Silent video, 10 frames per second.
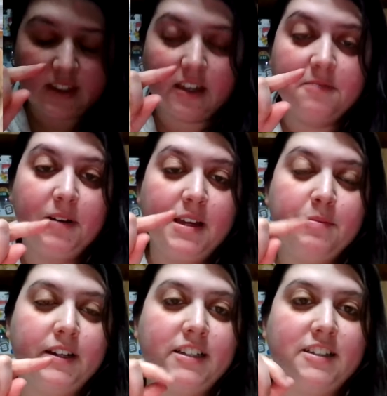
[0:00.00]
My
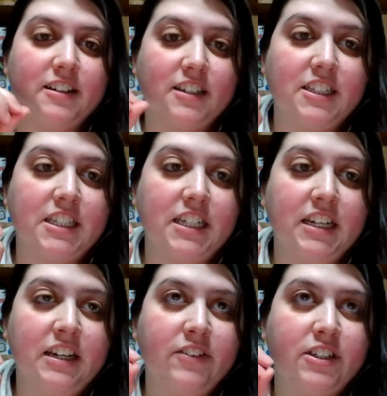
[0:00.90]
pointer,
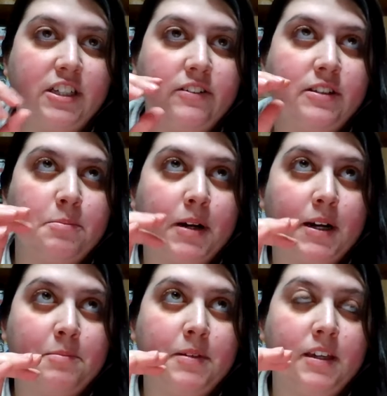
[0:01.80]
she when she was a
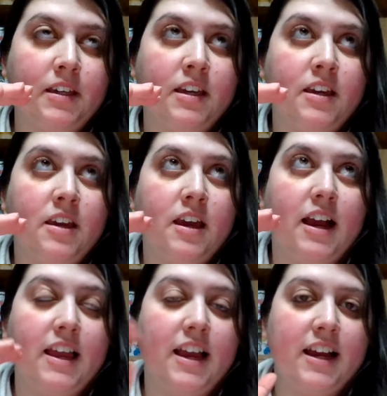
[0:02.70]
puppy,
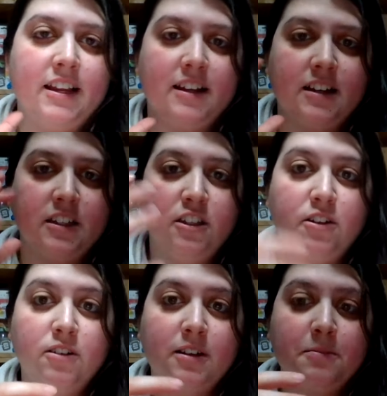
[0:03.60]
I had a
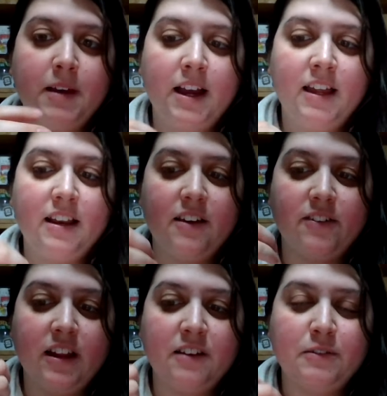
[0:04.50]
yoga mat, and
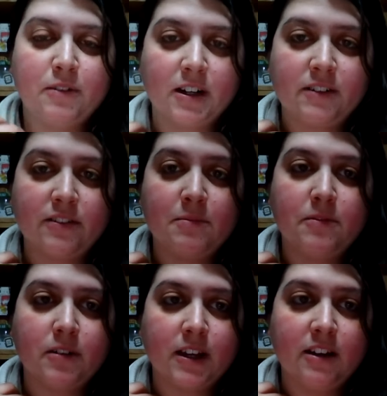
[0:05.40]
when I would
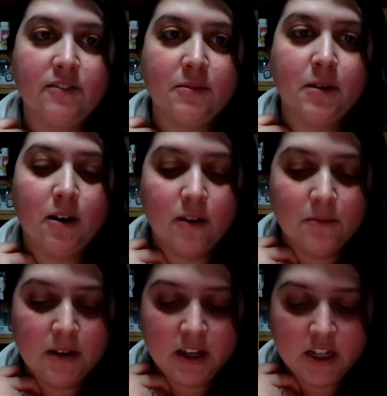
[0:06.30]
work out from
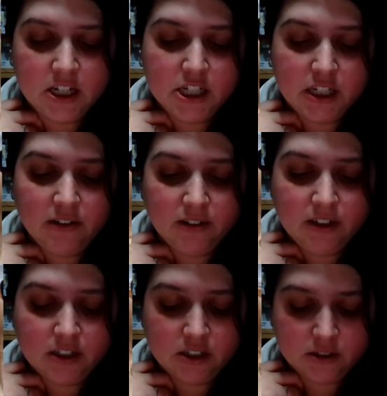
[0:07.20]
home, she would
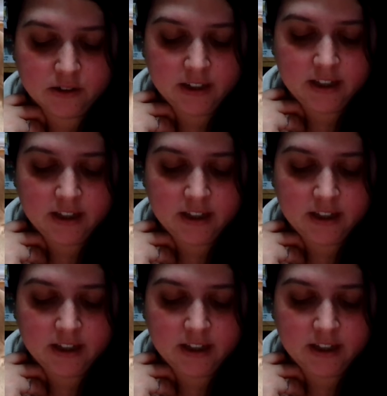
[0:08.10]
destroy